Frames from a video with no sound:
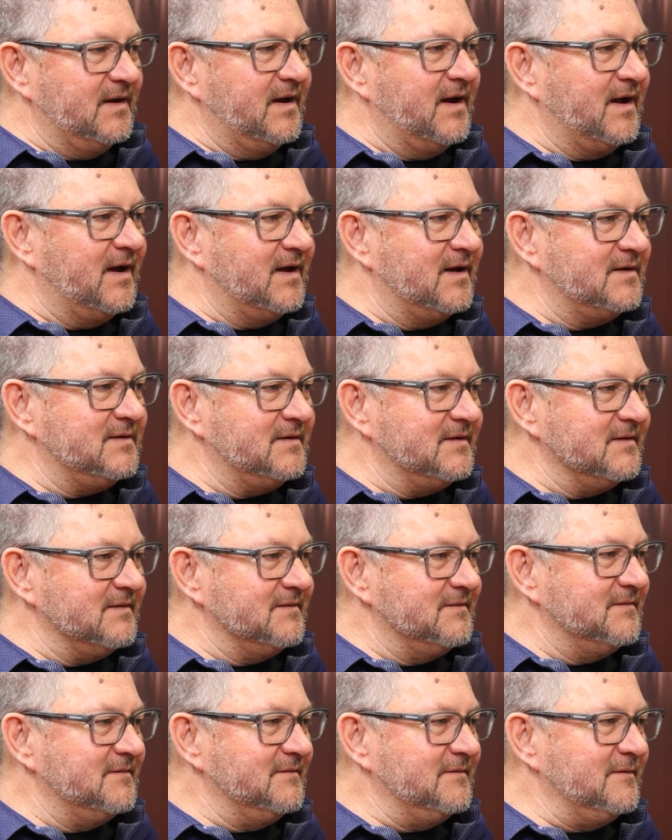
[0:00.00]
And
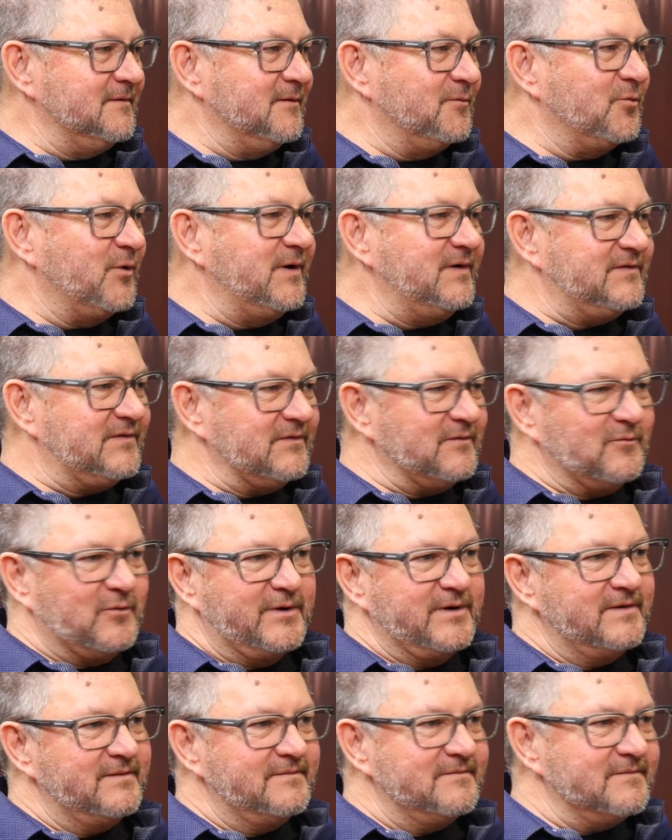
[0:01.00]
the reason
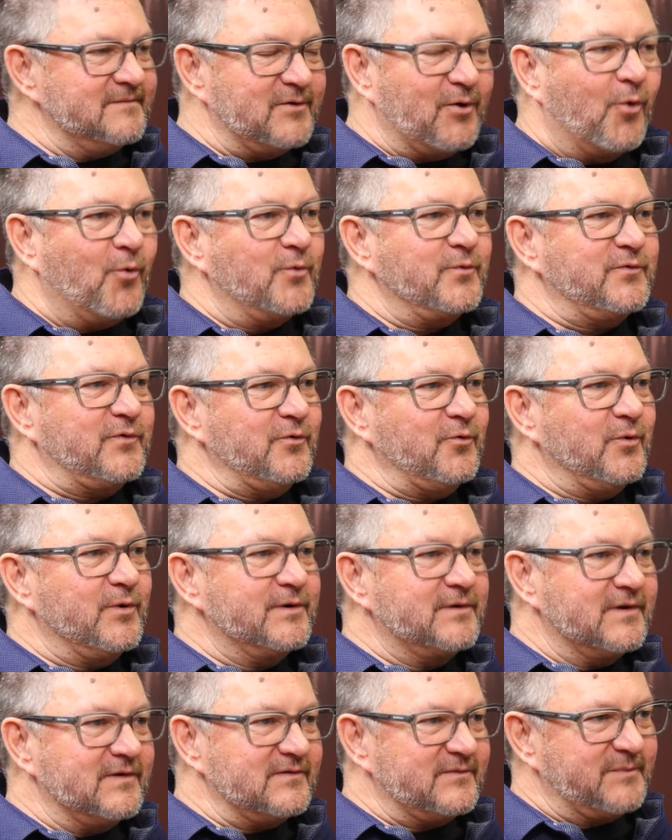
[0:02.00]
we don't do
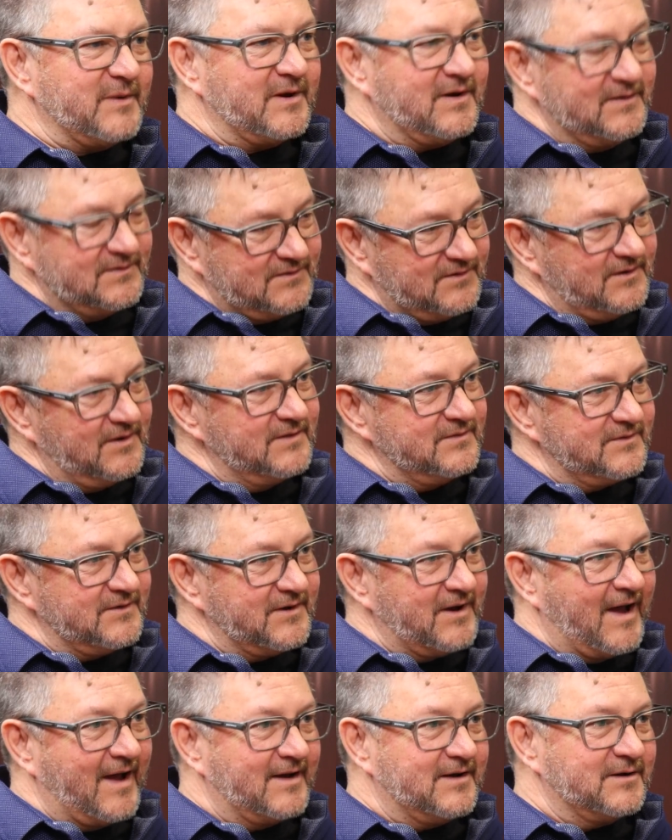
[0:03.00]
it is because it is
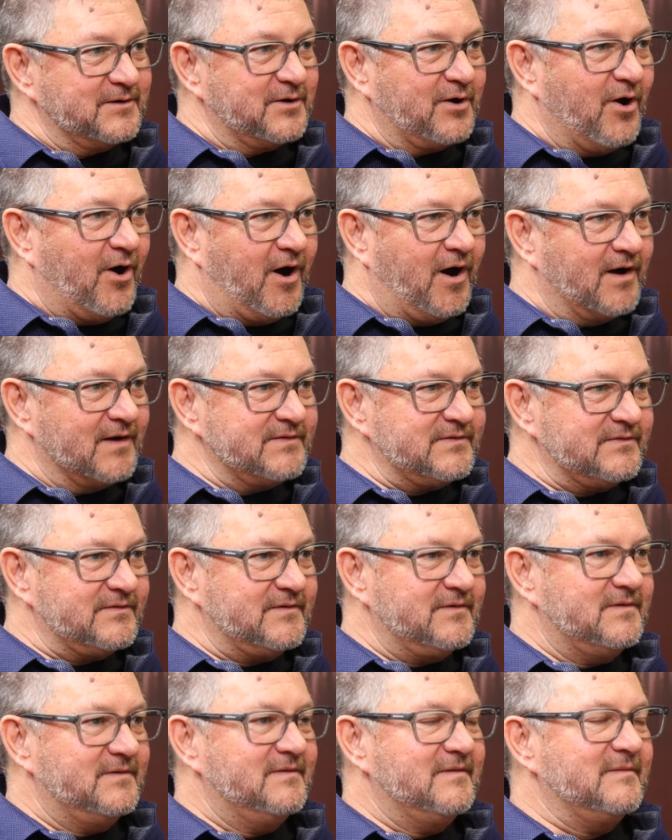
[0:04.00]
an added
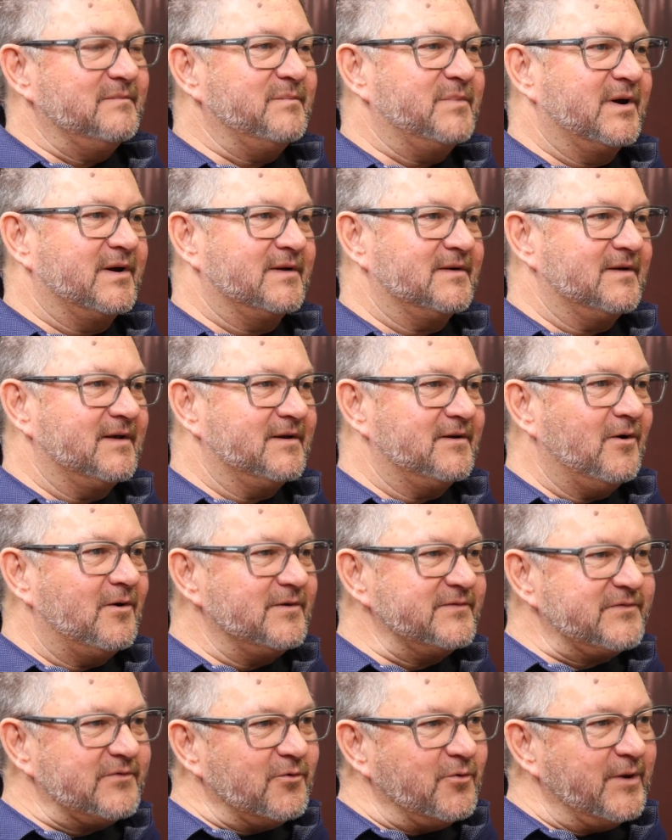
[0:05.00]
cost, but it
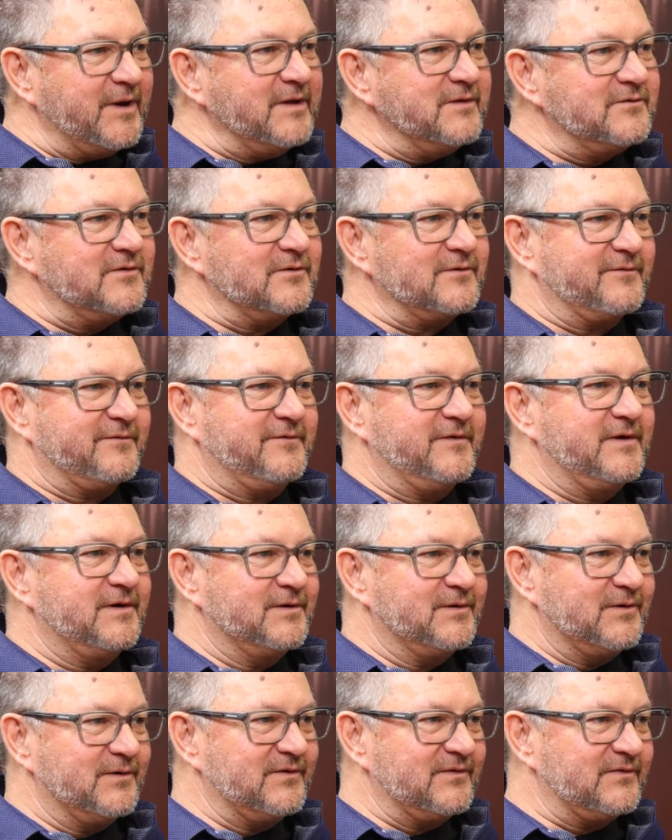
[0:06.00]
also
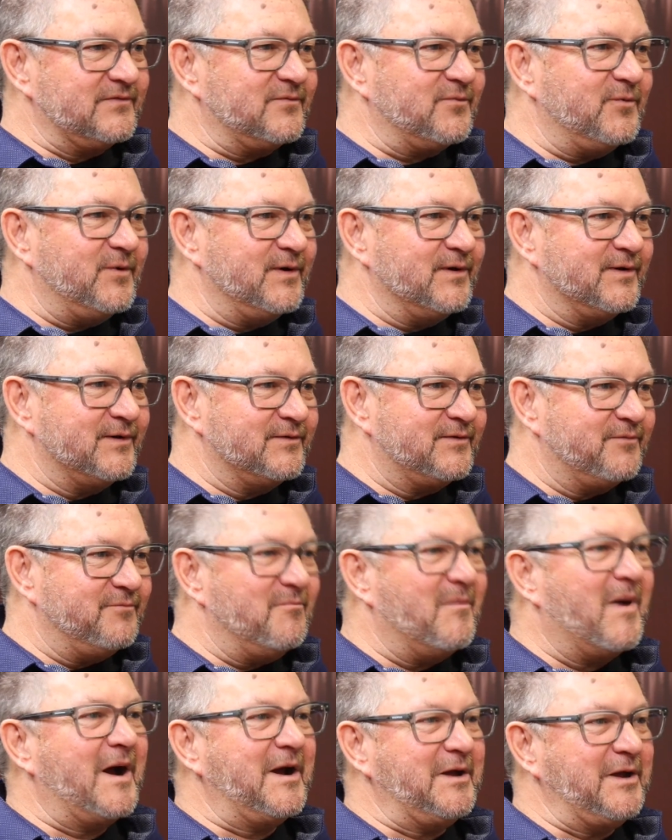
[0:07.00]
interferes with
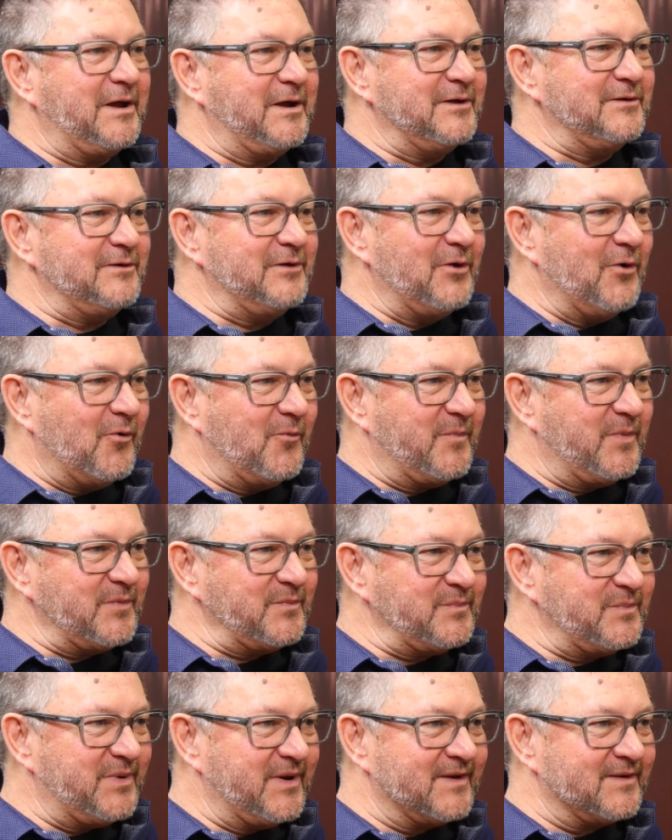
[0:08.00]
mining in the open
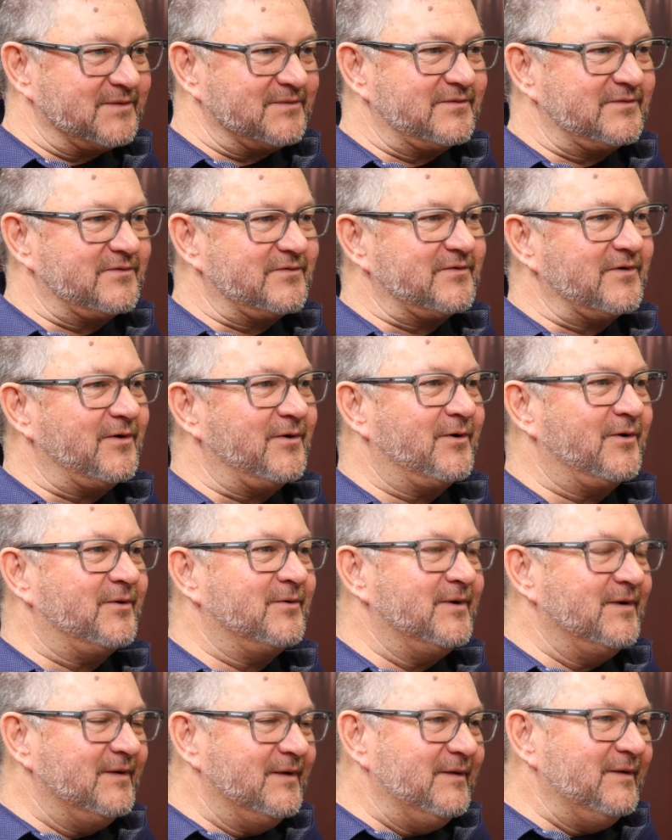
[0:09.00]
pit. So
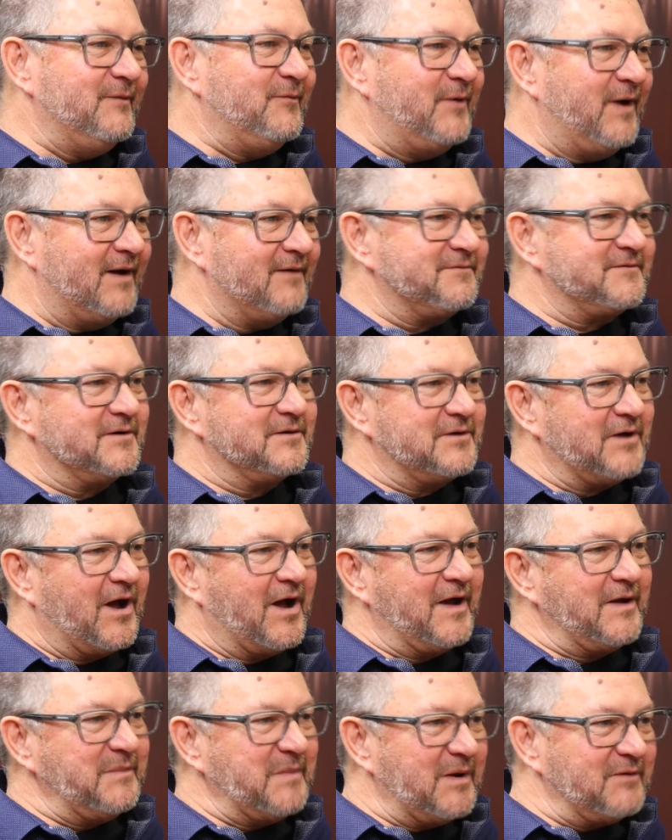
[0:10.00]
we have to
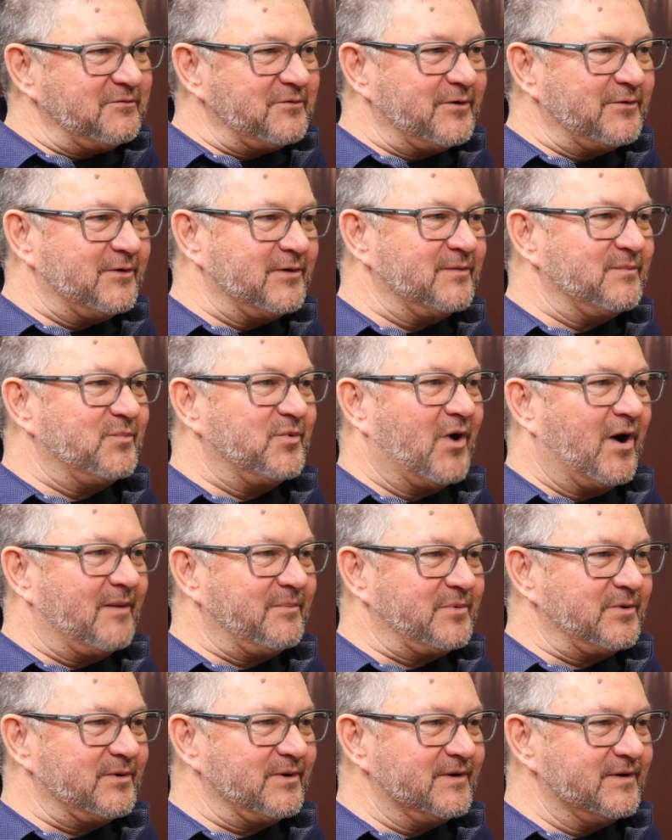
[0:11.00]
time everything
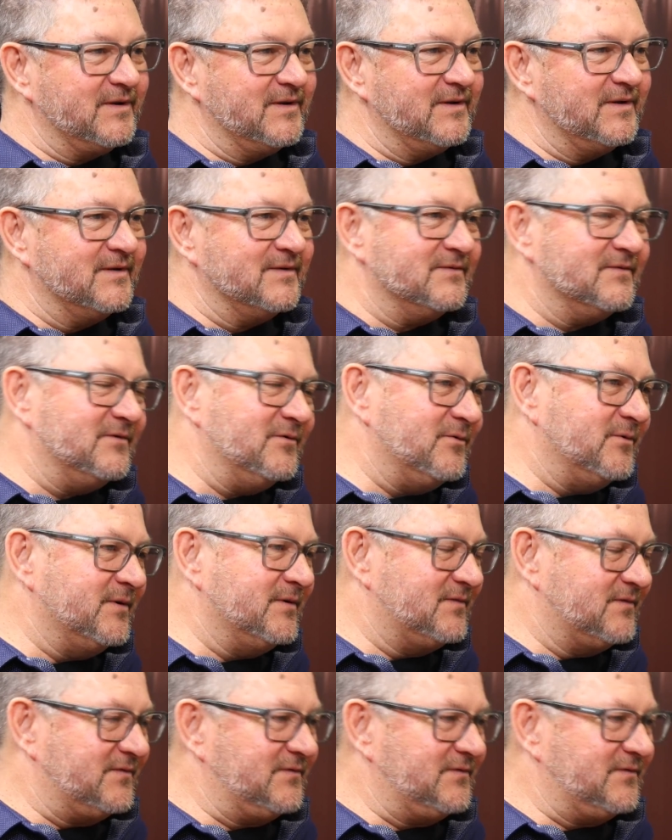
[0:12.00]
properly and do it